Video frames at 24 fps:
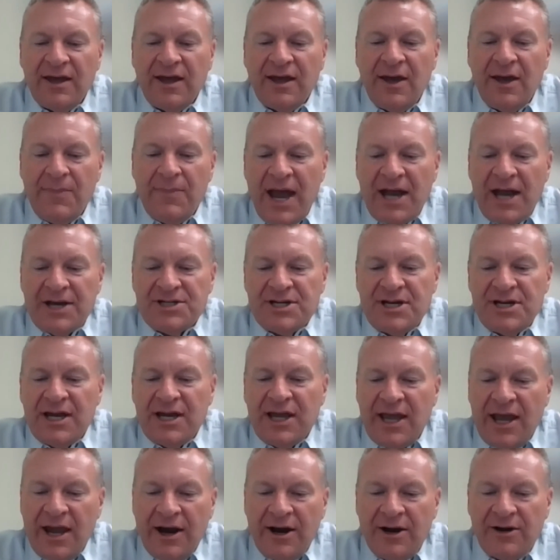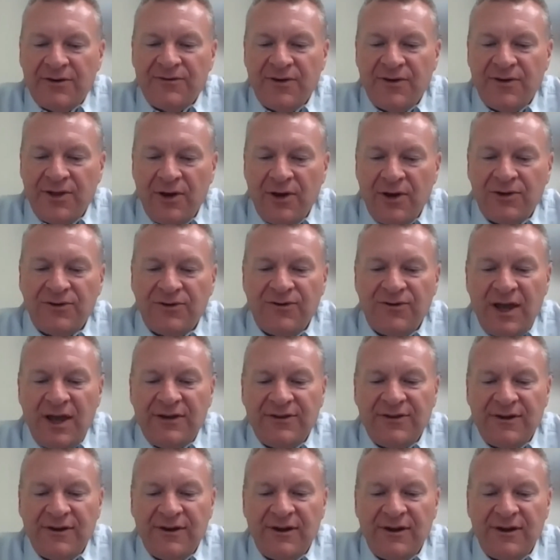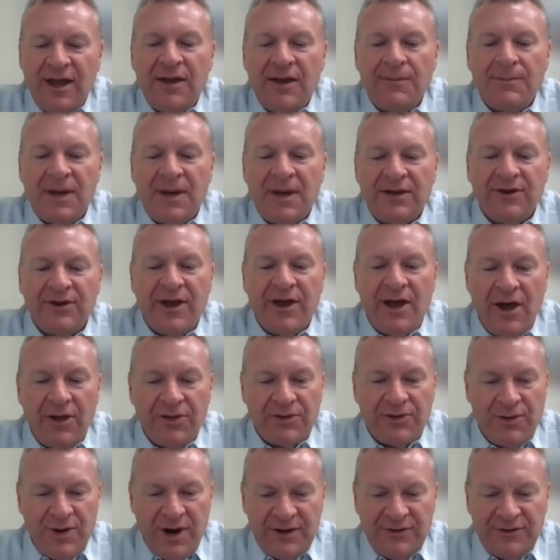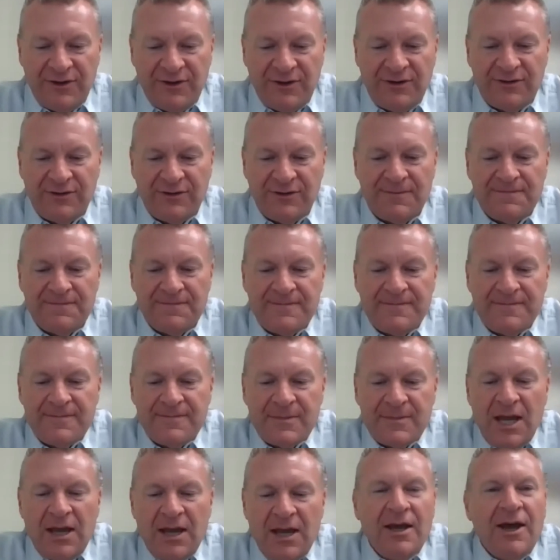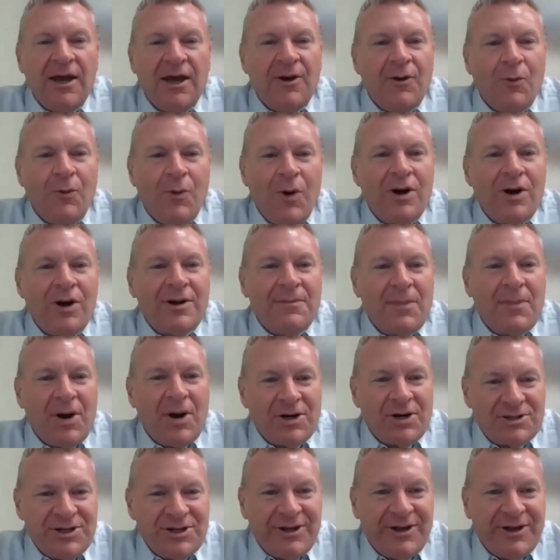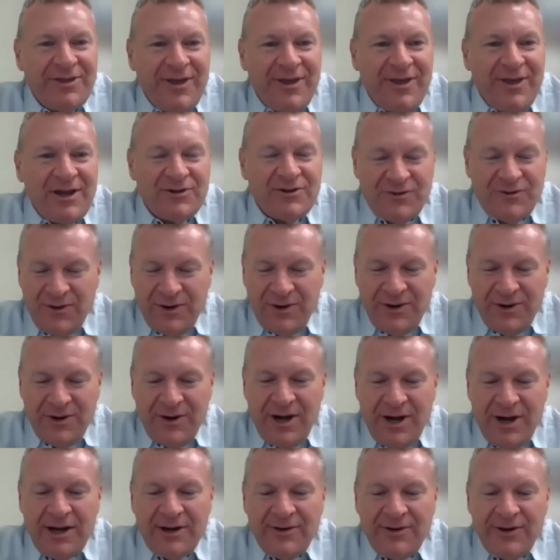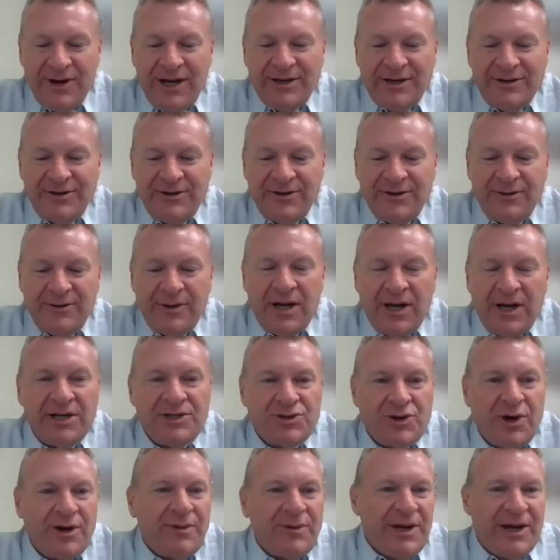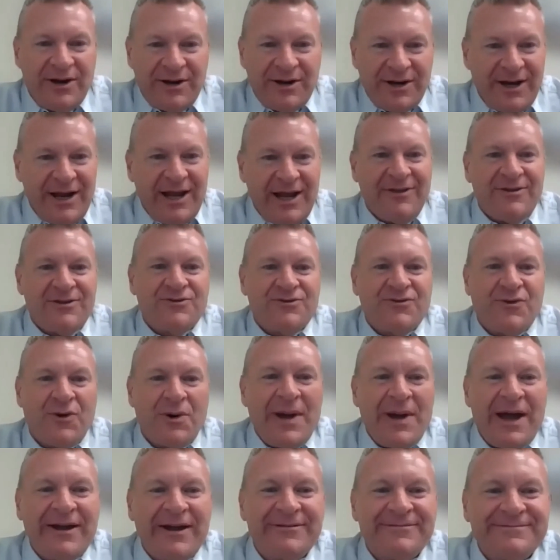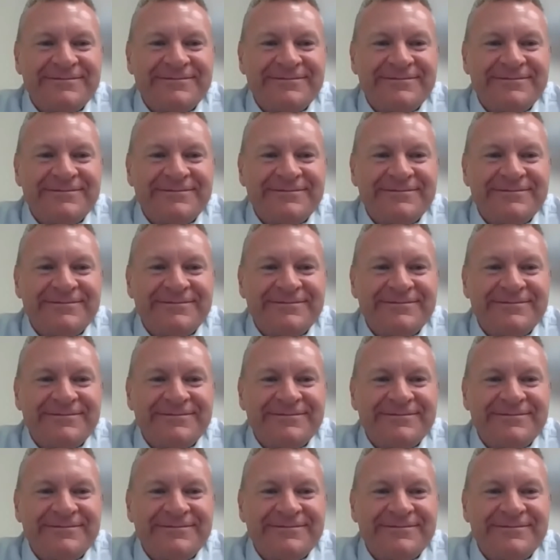compassionate care for those facing a mental health crisis. Welcome, Marshall, and thanks for agreeing to join me here today in this format.